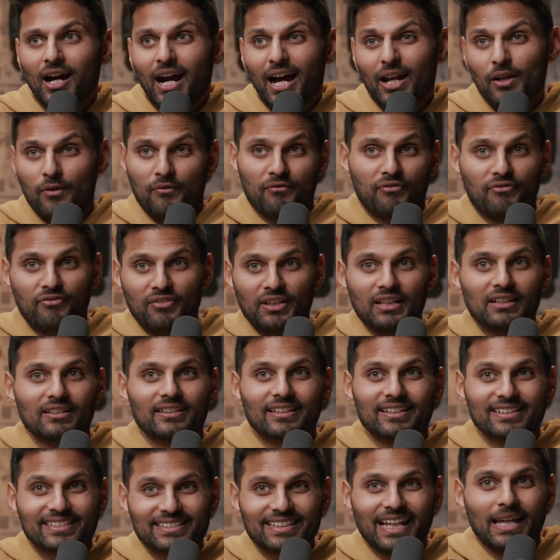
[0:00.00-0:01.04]
I don't
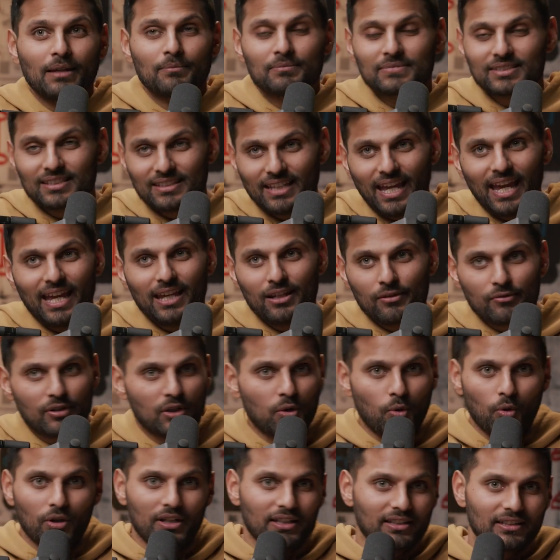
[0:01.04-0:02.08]
feel the same today
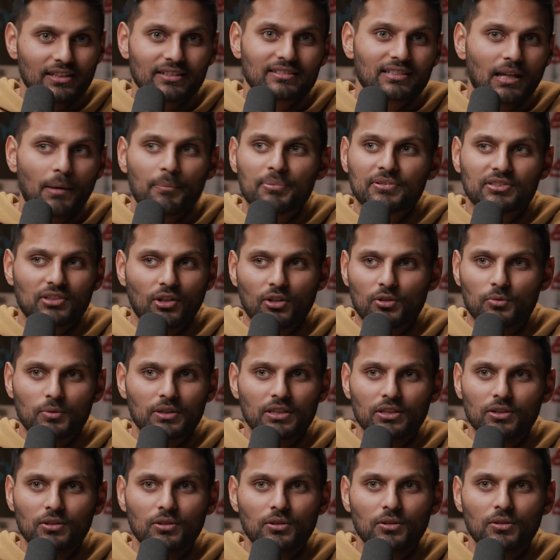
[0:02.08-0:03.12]
recording this episode
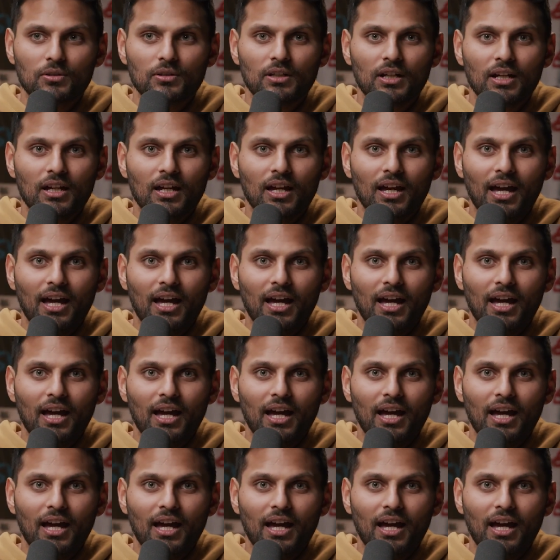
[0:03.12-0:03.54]
with you